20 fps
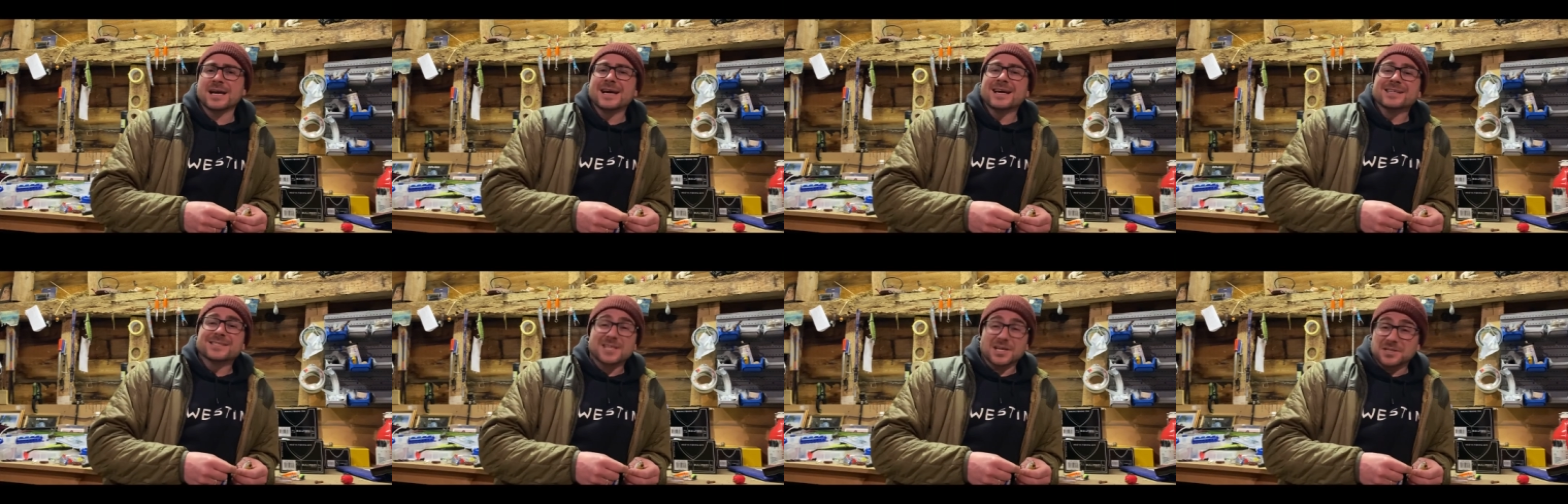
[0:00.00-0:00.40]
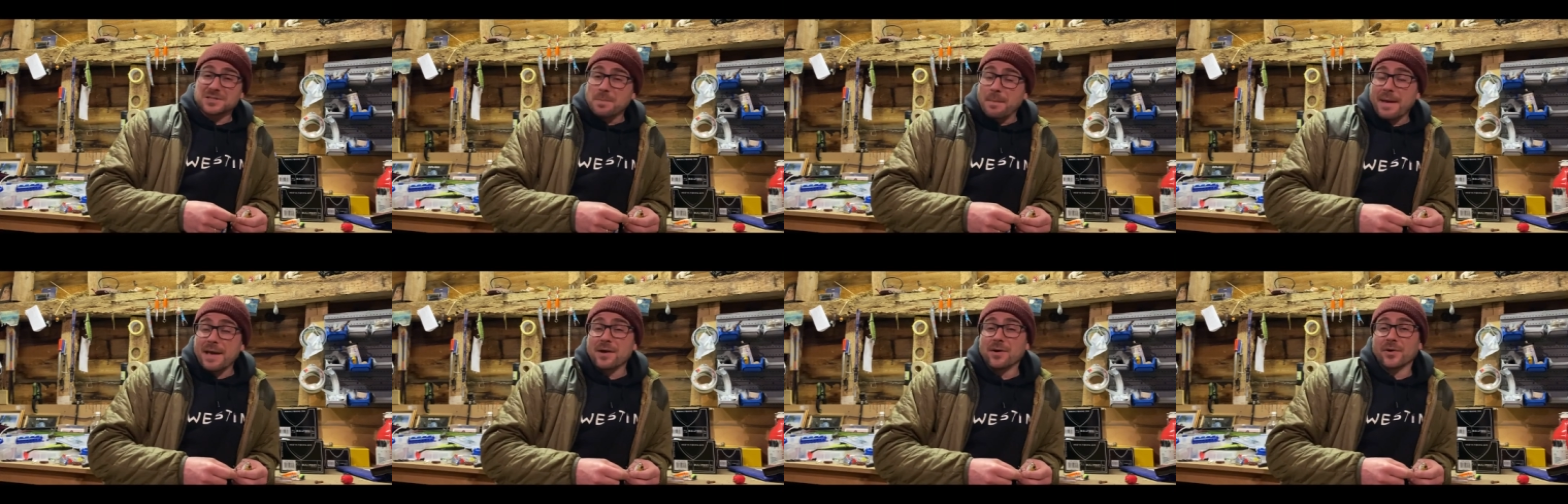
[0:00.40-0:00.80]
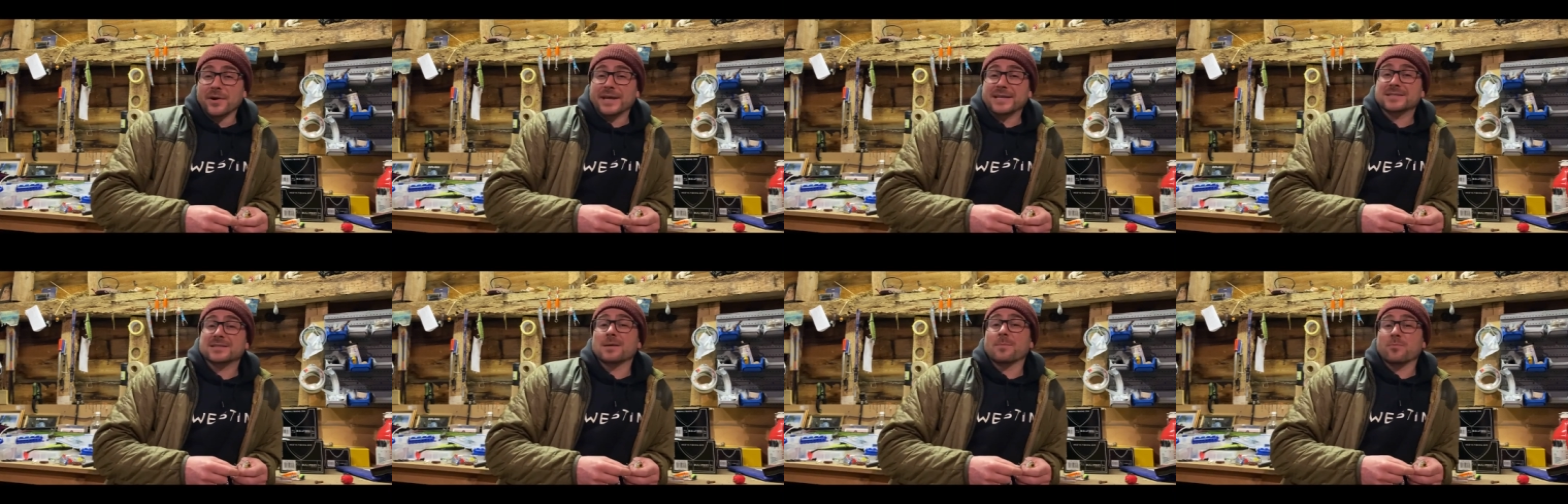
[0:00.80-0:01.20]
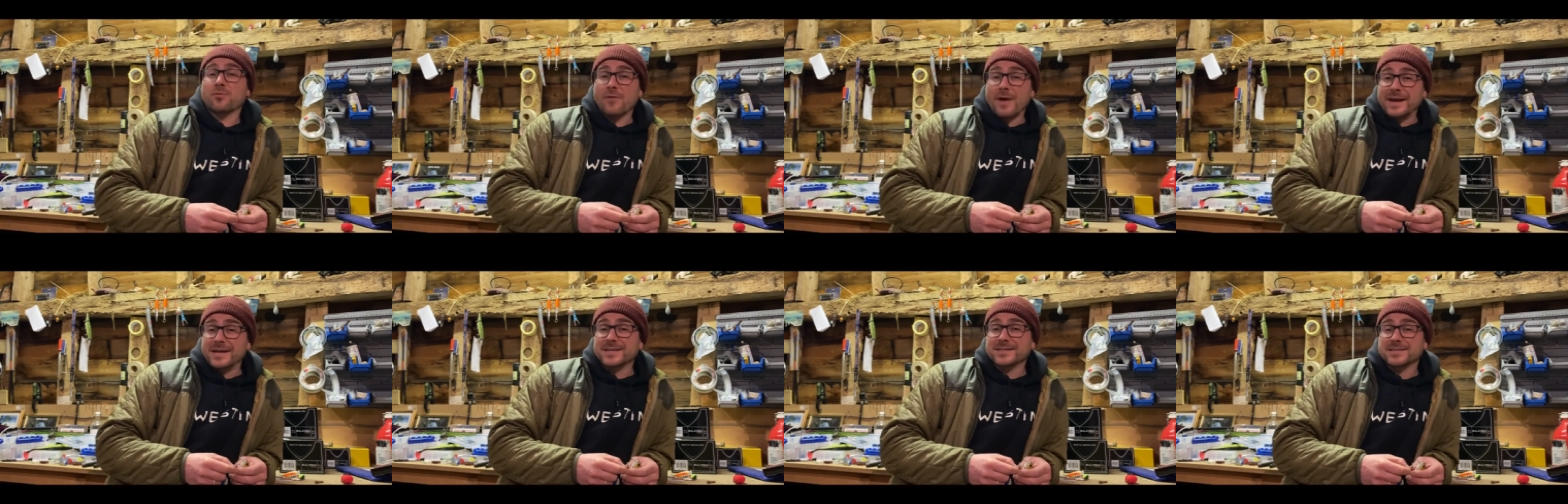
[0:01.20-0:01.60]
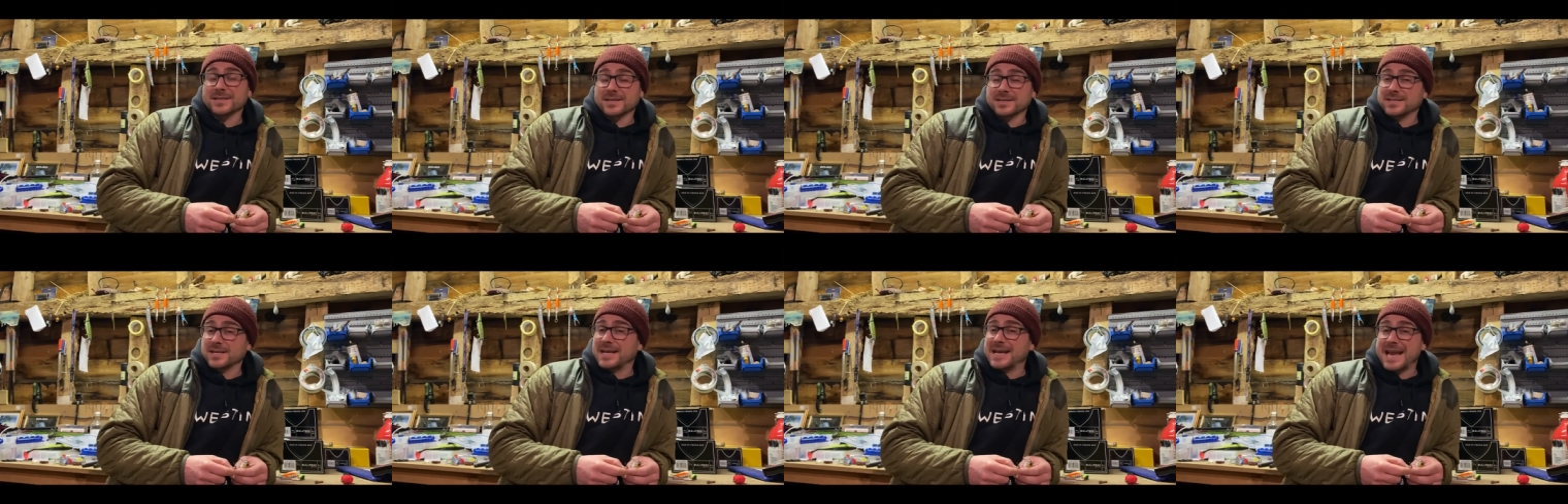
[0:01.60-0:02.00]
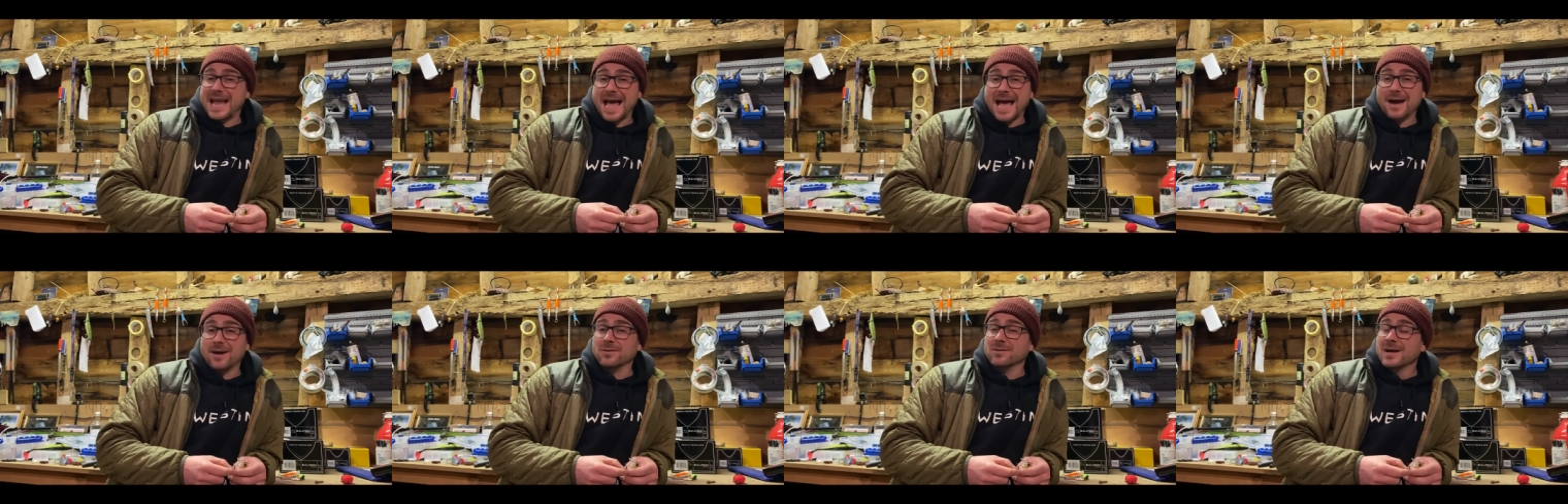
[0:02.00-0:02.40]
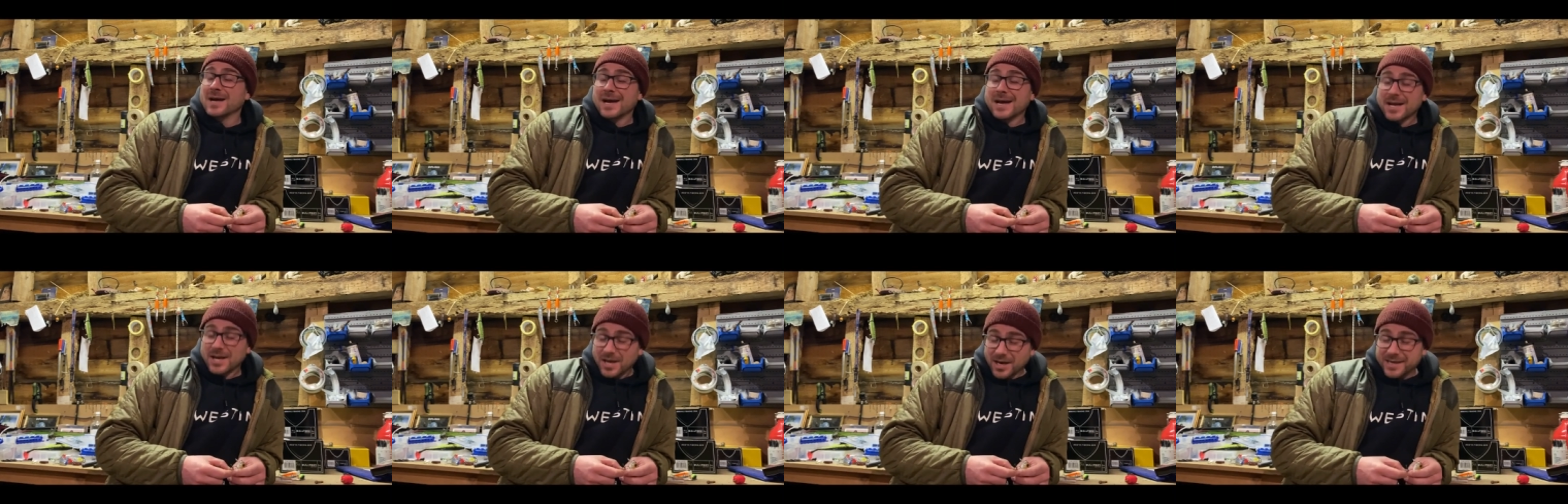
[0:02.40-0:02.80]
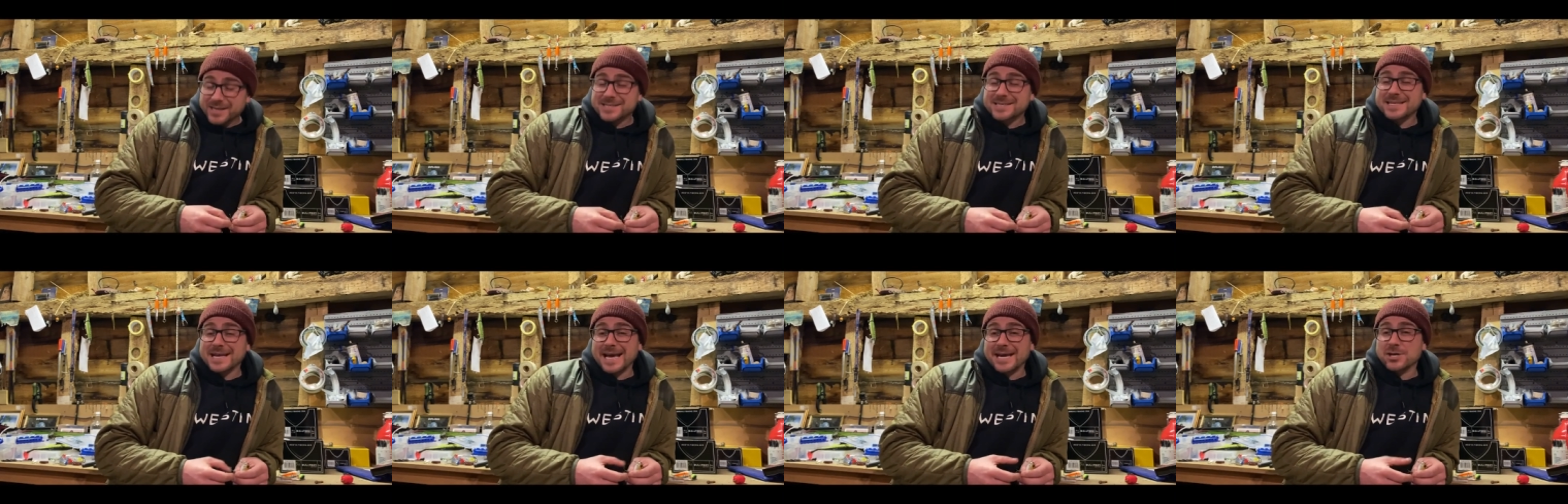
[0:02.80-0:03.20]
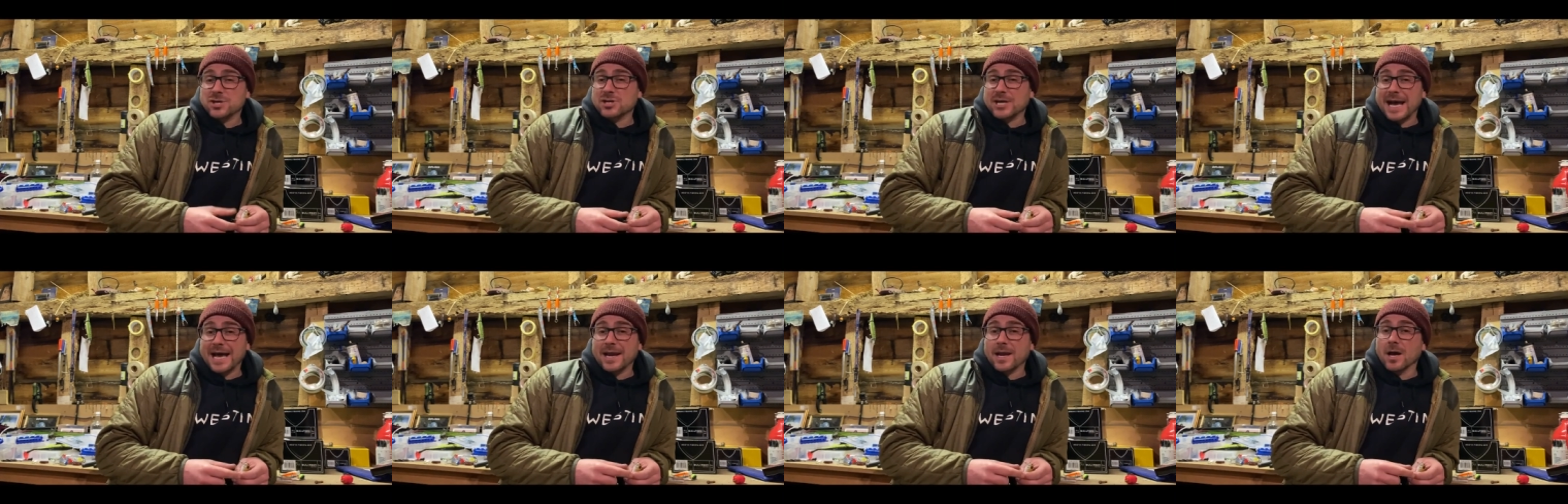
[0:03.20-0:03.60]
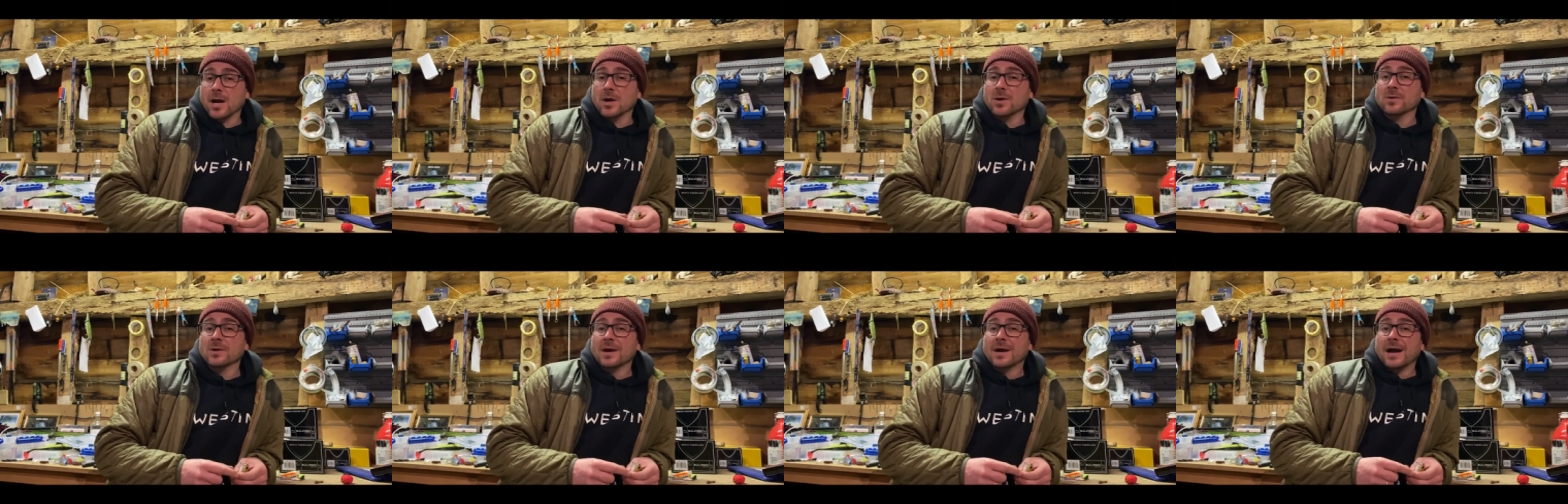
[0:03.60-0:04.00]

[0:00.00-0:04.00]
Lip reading: So to be honest, the predators are now going to stay shallow